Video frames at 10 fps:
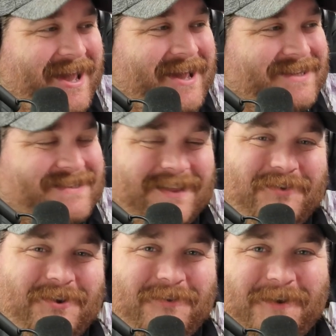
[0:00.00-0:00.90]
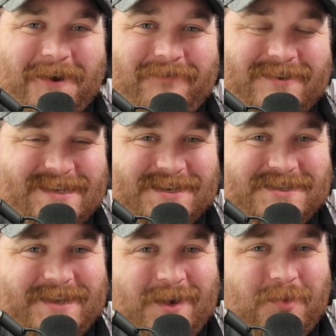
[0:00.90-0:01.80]
So let me know in the comment
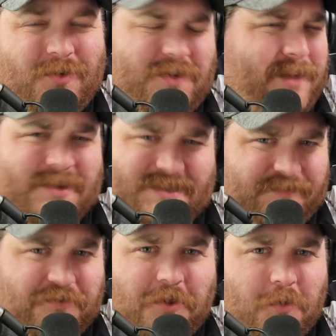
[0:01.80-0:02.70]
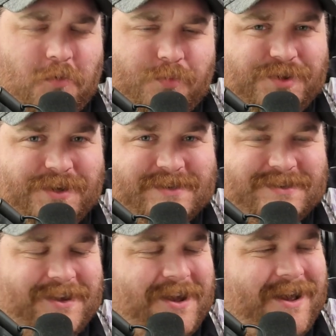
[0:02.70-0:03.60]
section down below. Keep it civil though, please.
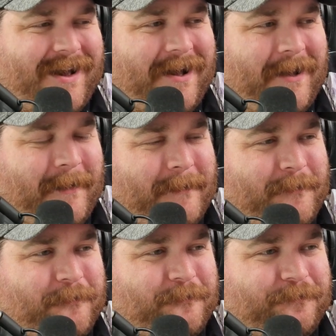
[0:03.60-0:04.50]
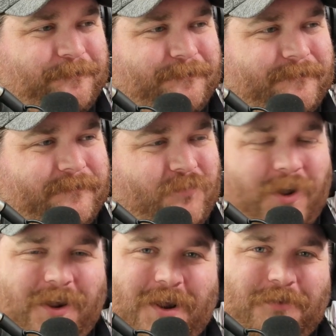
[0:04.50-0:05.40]
While
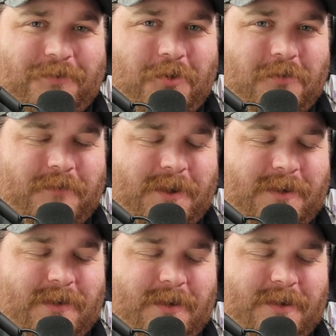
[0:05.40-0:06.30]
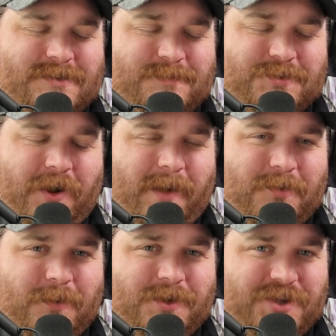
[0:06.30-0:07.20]
you're down there though, if you could subscribe
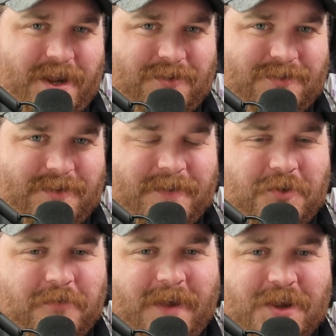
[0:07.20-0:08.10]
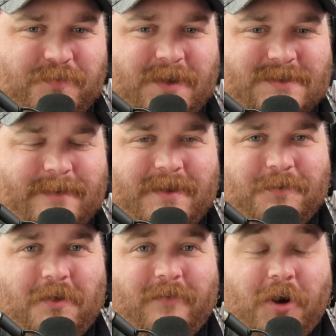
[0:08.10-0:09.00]
to our channel, hit the notification bell to stay up to date
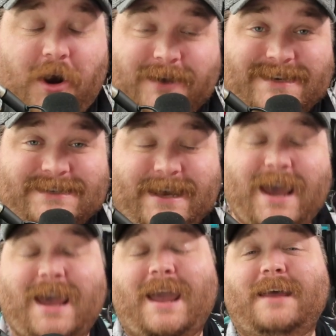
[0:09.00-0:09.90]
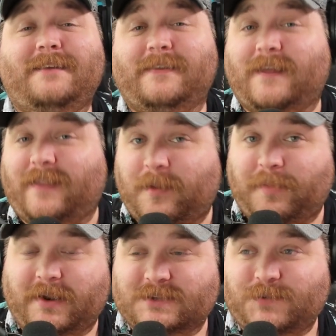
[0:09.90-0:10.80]
with all of our content, and hit that like
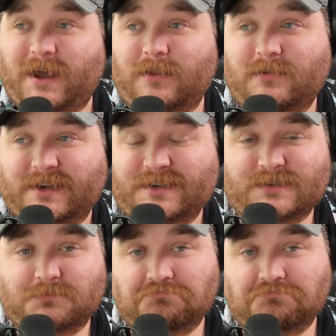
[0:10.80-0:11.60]
button as well, because